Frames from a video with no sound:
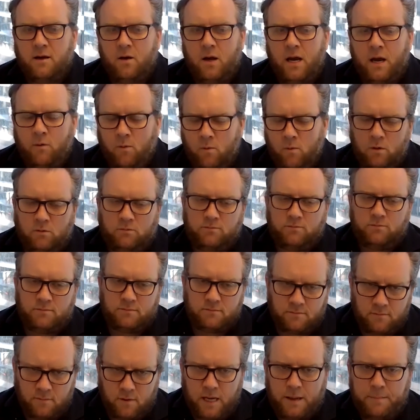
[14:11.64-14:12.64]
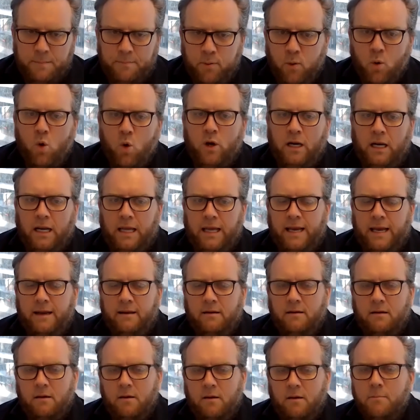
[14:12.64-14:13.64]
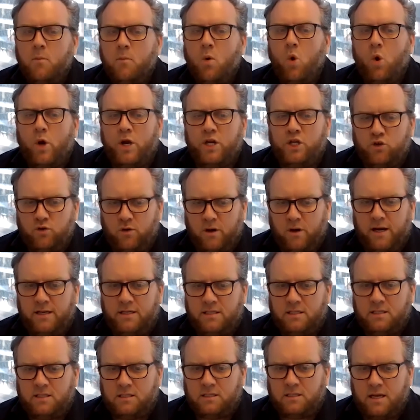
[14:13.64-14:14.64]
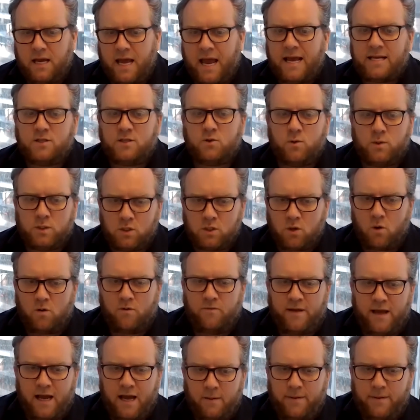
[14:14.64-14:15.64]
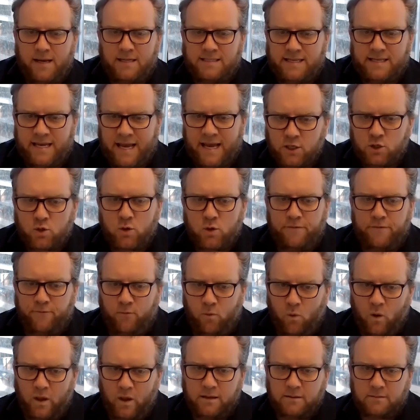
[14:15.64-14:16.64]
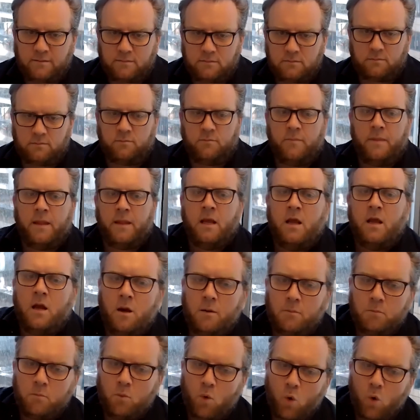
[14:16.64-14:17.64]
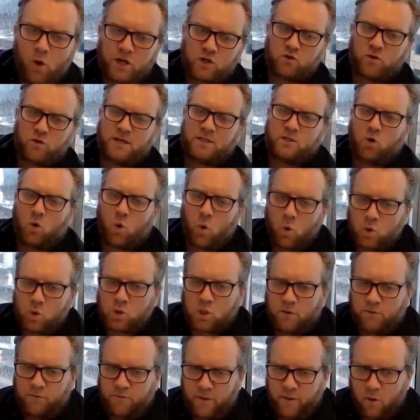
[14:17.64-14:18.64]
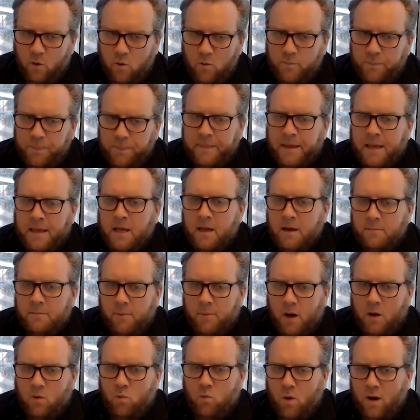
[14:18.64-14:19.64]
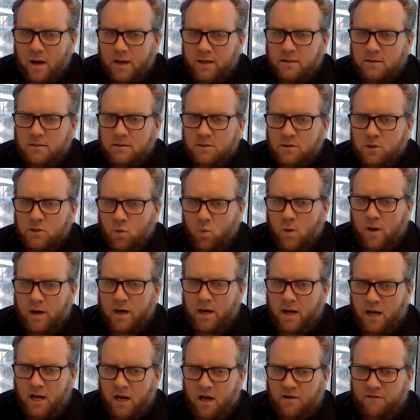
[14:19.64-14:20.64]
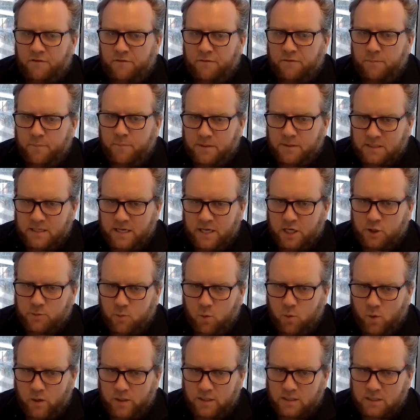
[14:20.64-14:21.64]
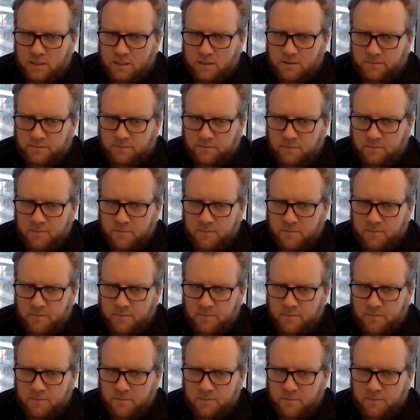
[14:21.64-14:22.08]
Well, importantly, mortgage rates, as a result of the RBA's cash rate falling, mortgage rates also fell by 1 to 1.5 percentage points.